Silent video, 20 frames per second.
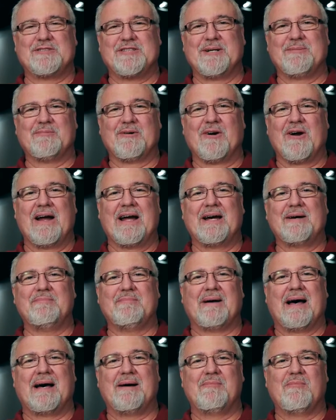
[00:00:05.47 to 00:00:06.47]
Jim
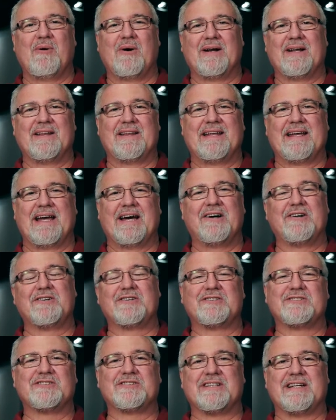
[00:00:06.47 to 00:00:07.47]
Graham. I'm one of the
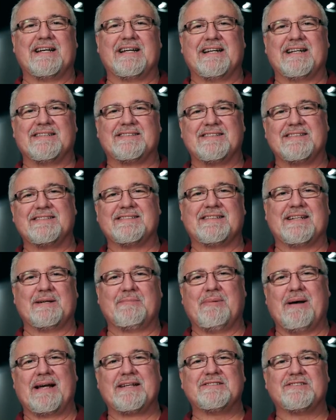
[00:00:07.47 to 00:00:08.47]
elders and assisting
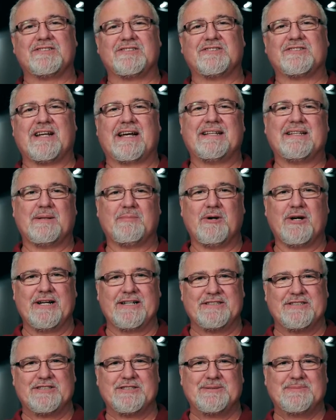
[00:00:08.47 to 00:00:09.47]
pastors at the
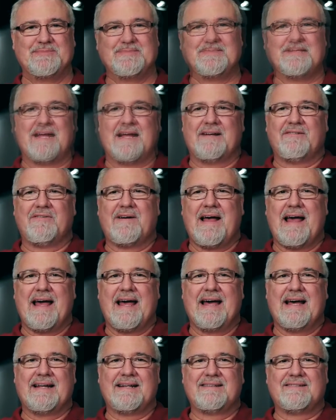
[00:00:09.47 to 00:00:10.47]
Bridge. I've
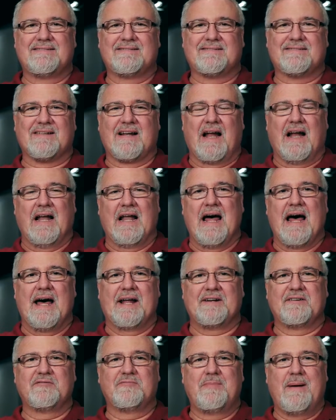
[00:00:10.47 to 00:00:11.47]
had a
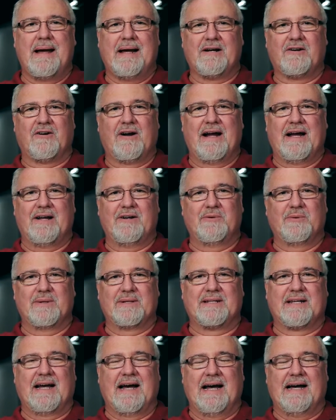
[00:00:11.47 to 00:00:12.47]
lot of background
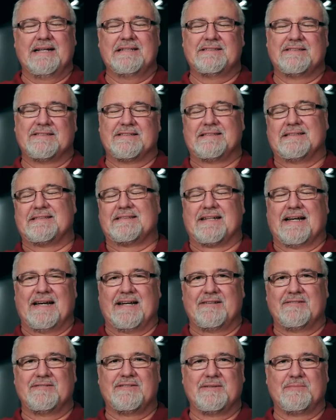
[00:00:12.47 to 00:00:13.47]
with God since
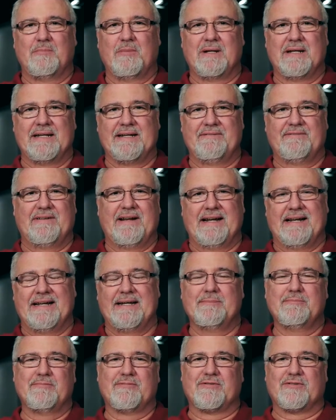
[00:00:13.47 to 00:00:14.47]
I've believed in
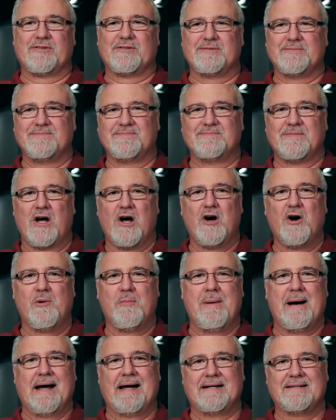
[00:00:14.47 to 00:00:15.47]
Him for all
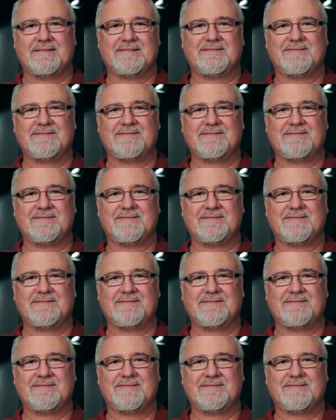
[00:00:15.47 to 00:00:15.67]
my,